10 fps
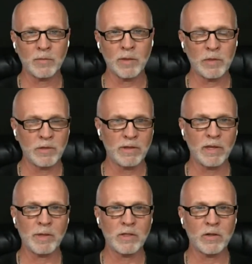everybody what you think
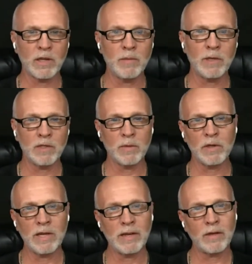about your image when
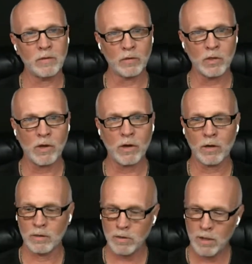you're handing out those
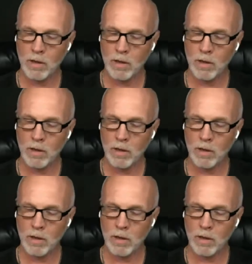cards.